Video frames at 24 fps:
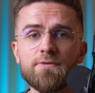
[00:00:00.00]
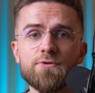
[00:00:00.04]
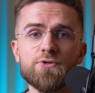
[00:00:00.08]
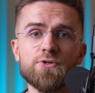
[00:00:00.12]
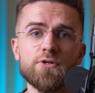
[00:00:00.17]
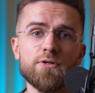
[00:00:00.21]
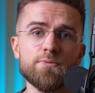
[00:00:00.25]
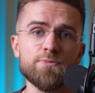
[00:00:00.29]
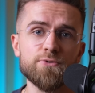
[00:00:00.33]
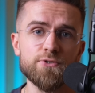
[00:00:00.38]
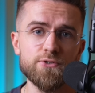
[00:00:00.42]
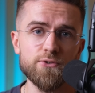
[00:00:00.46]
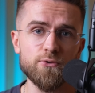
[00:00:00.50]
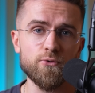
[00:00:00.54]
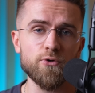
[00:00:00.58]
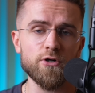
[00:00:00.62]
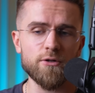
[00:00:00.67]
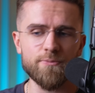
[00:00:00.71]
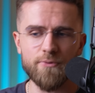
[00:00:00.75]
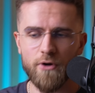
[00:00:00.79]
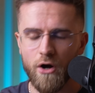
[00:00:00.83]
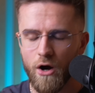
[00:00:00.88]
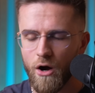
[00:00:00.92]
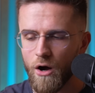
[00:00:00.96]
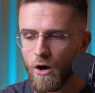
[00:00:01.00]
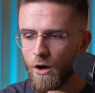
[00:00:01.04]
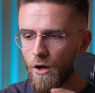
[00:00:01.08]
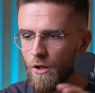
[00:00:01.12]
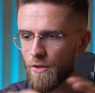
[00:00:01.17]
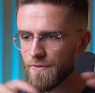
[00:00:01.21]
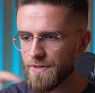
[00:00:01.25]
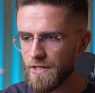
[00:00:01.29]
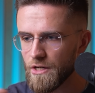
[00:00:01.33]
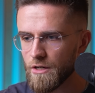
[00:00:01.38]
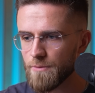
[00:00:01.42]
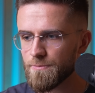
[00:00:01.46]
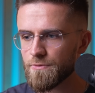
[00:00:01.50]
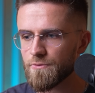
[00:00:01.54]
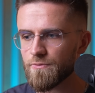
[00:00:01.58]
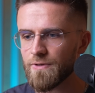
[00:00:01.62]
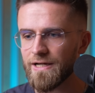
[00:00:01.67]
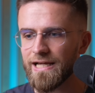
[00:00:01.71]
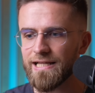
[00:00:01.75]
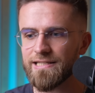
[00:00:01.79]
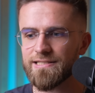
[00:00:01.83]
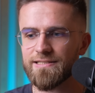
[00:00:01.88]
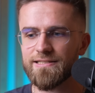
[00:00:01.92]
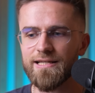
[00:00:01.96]
should absorb all the
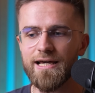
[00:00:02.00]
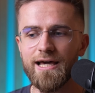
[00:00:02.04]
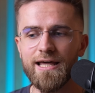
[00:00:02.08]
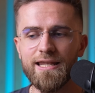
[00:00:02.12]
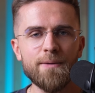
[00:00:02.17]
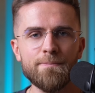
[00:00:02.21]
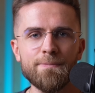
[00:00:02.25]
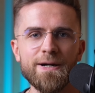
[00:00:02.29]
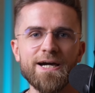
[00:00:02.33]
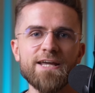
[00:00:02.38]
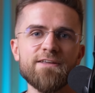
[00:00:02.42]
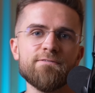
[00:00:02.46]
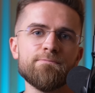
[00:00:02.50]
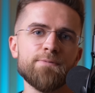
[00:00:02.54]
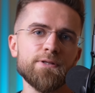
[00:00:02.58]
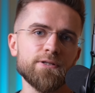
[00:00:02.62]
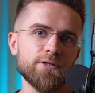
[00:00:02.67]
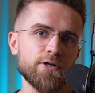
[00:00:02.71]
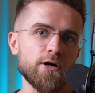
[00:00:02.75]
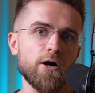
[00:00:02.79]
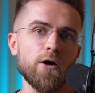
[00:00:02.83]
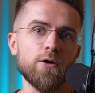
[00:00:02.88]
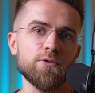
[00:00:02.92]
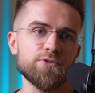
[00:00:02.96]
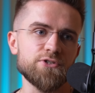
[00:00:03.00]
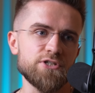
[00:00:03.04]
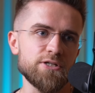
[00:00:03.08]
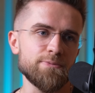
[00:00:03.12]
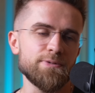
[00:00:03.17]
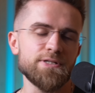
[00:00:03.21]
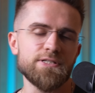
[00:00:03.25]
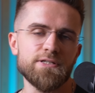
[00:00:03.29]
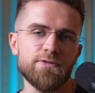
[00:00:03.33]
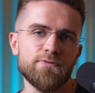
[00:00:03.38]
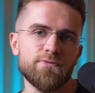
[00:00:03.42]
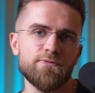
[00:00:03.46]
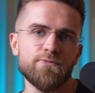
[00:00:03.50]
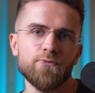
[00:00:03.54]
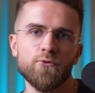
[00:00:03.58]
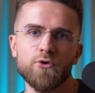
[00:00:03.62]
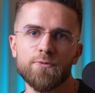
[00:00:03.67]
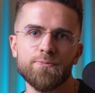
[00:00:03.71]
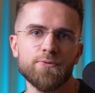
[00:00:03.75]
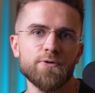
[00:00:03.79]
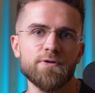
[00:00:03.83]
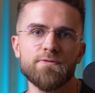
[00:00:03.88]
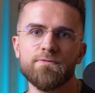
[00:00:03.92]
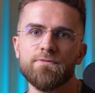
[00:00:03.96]
upgrades that might have been called
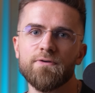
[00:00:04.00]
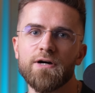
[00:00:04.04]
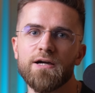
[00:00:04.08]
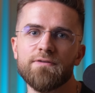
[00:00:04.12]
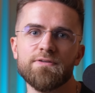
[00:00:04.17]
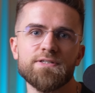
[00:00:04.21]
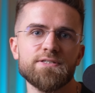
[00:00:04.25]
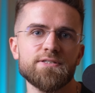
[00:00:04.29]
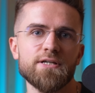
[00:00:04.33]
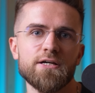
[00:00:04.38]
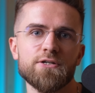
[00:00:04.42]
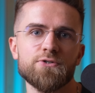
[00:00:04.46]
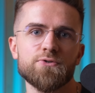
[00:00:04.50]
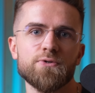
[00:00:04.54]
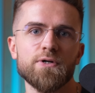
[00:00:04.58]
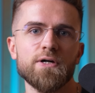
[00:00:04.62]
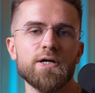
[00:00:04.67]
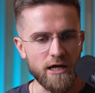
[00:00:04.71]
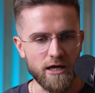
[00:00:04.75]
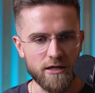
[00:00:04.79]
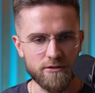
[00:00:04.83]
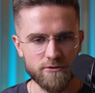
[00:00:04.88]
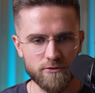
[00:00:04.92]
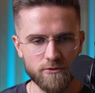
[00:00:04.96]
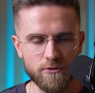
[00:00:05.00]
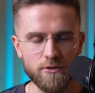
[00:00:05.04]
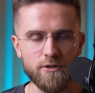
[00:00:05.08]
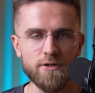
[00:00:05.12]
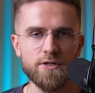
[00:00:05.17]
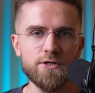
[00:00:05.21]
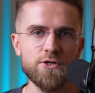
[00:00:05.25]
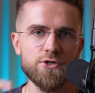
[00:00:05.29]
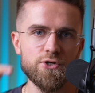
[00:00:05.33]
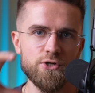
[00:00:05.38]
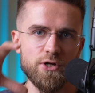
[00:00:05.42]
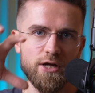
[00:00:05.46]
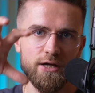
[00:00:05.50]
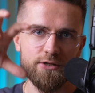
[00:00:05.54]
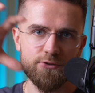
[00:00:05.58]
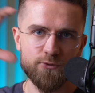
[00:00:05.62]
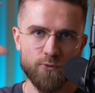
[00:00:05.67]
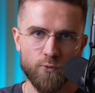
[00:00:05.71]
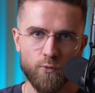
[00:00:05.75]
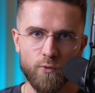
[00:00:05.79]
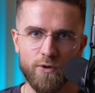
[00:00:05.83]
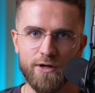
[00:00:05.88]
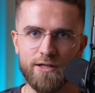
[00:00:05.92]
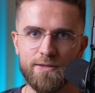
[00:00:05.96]
GPT-4.5, etc., and launch as
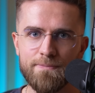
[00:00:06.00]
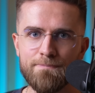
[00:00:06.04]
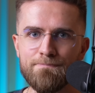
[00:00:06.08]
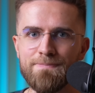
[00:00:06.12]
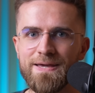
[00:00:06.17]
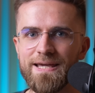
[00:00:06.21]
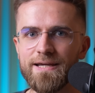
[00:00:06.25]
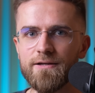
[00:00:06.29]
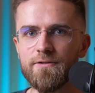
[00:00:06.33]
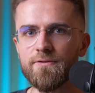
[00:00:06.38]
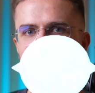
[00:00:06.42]
one big